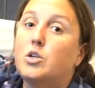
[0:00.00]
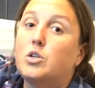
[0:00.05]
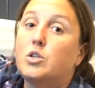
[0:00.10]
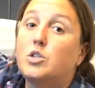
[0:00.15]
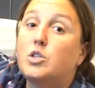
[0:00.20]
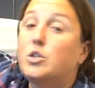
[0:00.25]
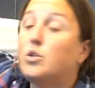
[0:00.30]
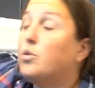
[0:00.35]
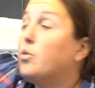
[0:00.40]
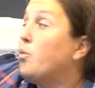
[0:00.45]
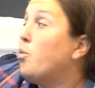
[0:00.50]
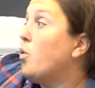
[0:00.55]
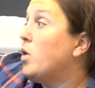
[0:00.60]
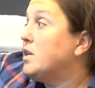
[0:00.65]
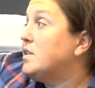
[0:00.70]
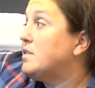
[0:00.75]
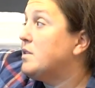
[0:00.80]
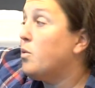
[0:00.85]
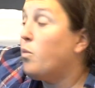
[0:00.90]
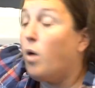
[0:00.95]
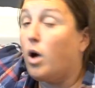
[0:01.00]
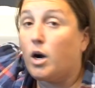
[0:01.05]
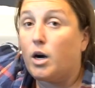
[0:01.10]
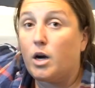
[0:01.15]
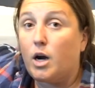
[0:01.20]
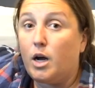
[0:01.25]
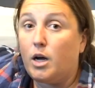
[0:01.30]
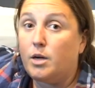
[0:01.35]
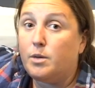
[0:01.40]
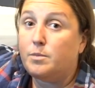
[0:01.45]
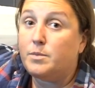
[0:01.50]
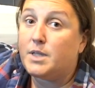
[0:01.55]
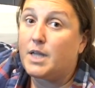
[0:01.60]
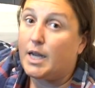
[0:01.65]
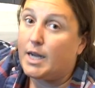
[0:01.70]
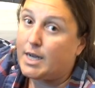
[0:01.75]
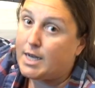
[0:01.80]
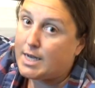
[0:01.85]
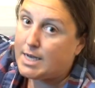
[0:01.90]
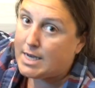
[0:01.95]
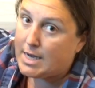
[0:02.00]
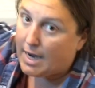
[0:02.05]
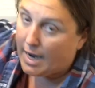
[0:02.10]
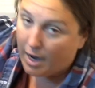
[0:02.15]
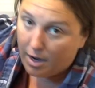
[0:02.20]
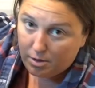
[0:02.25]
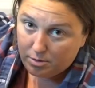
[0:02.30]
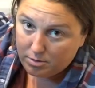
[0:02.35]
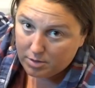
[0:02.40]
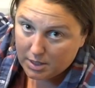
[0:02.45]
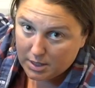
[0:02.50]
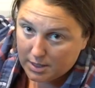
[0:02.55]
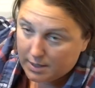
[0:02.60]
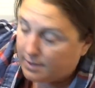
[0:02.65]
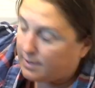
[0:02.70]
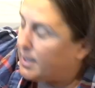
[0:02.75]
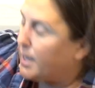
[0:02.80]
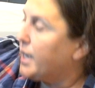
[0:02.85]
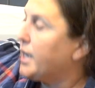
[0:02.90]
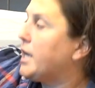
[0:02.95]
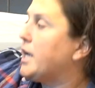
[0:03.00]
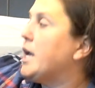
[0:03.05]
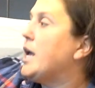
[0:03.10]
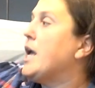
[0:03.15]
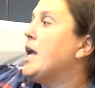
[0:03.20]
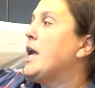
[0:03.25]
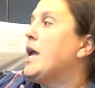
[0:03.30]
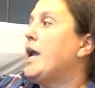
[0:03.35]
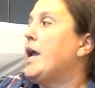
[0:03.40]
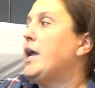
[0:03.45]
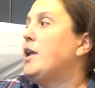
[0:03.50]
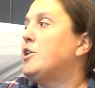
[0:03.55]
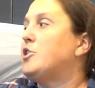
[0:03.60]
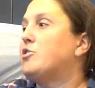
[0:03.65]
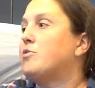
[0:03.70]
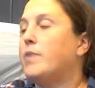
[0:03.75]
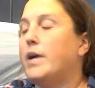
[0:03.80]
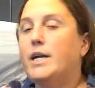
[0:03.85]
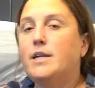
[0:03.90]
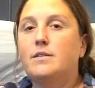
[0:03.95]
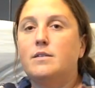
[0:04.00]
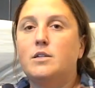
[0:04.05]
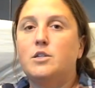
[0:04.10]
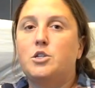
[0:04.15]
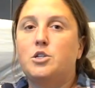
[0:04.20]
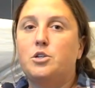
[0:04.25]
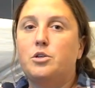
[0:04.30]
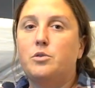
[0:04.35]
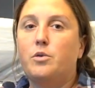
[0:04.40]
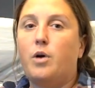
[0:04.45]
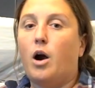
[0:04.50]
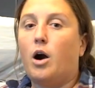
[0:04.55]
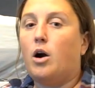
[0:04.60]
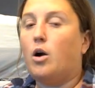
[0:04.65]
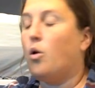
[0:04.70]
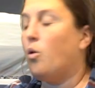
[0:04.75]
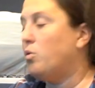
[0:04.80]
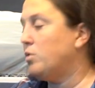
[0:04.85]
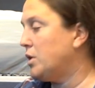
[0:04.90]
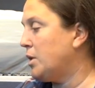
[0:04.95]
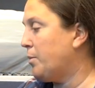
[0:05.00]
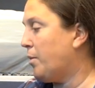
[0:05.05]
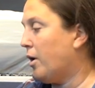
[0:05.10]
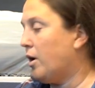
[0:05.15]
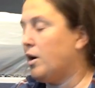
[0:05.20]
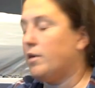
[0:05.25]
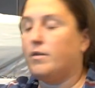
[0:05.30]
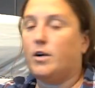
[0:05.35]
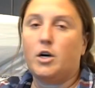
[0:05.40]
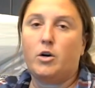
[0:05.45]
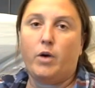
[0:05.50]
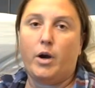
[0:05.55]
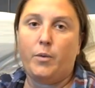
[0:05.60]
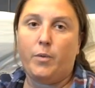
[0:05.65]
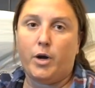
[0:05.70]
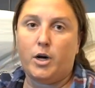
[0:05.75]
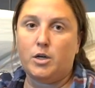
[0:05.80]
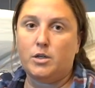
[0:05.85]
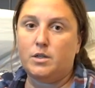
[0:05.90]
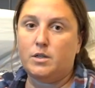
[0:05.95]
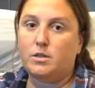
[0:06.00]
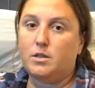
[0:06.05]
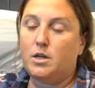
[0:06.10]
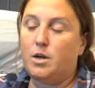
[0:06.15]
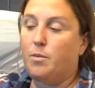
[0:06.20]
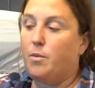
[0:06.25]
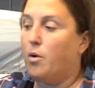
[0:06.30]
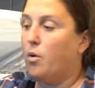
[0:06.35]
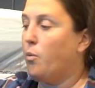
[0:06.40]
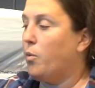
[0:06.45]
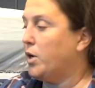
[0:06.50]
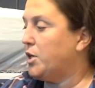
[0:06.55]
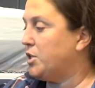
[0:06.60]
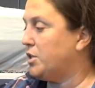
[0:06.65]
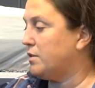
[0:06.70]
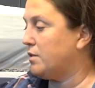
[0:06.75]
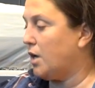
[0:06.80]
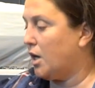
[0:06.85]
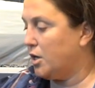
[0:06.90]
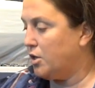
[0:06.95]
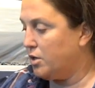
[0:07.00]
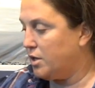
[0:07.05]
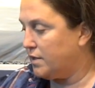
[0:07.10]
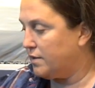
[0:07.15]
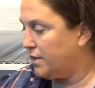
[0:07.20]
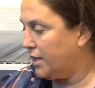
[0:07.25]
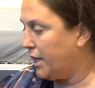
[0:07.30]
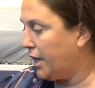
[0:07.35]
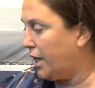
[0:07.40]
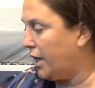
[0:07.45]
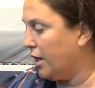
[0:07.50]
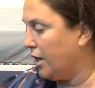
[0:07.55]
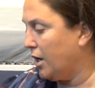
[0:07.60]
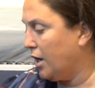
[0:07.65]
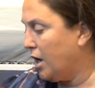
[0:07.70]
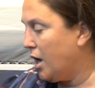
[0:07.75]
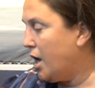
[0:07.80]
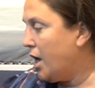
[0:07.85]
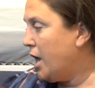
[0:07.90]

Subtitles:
So once the water comes down to the sink, it drains into our only part of our gray water system, which is under the sink here.